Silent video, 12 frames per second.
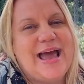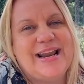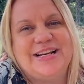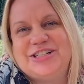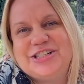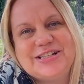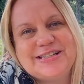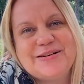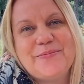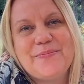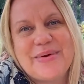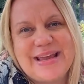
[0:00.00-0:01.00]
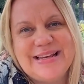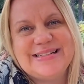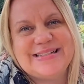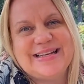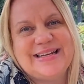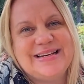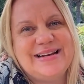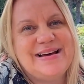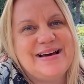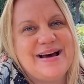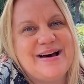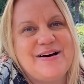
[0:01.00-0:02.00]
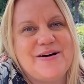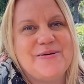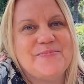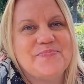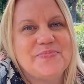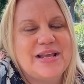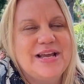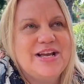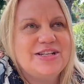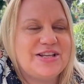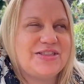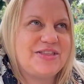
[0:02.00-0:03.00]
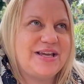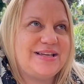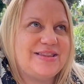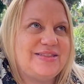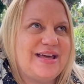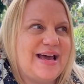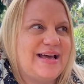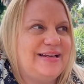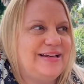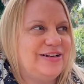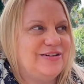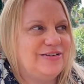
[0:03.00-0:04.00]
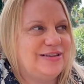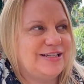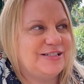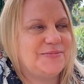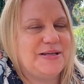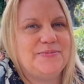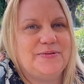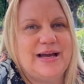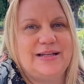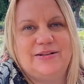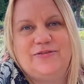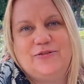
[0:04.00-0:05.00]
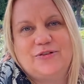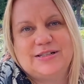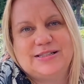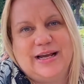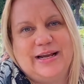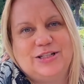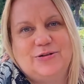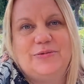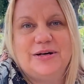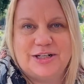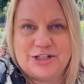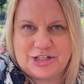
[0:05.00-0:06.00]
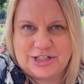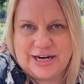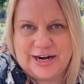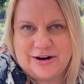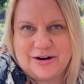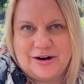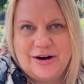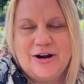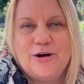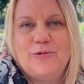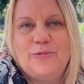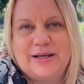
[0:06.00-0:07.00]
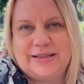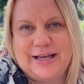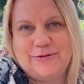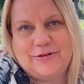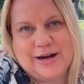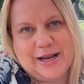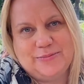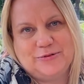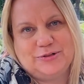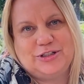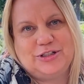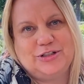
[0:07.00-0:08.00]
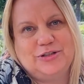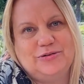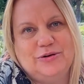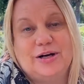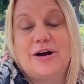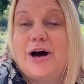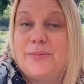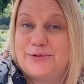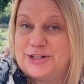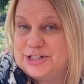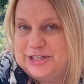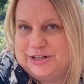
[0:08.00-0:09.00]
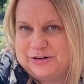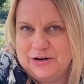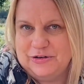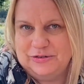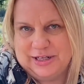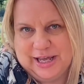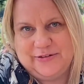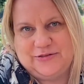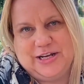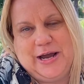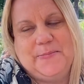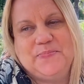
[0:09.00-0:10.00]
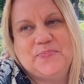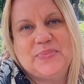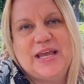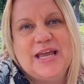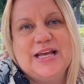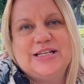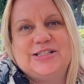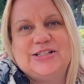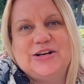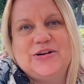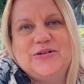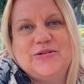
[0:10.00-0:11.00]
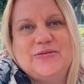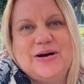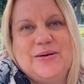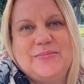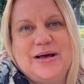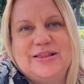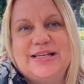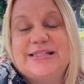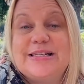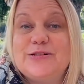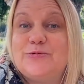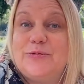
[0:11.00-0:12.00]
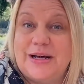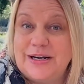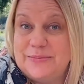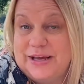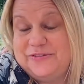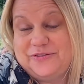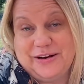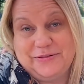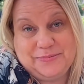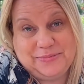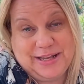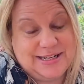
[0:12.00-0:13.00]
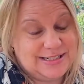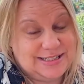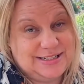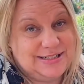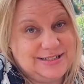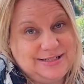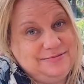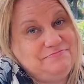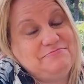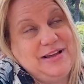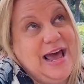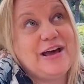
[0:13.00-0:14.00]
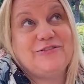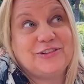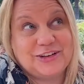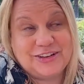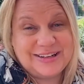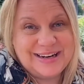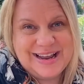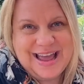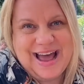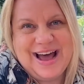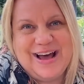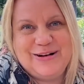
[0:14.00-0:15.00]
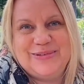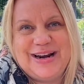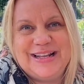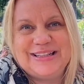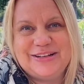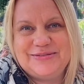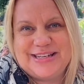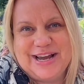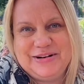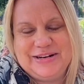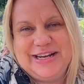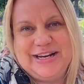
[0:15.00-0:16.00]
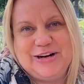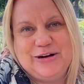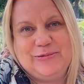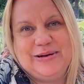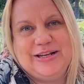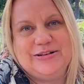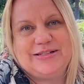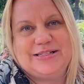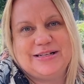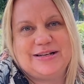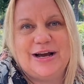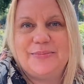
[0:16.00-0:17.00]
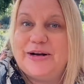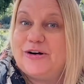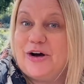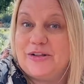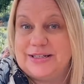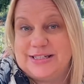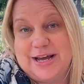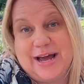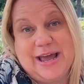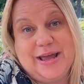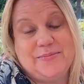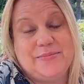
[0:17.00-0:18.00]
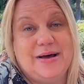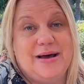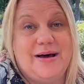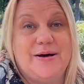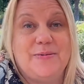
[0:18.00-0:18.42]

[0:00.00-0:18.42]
And it's just amazing to think that, you know, these people had the foresight to want to share what they were able to accomplish in their own lifetime. So this is one of my favorite places ever. When I lived down here, we used to come here all the time.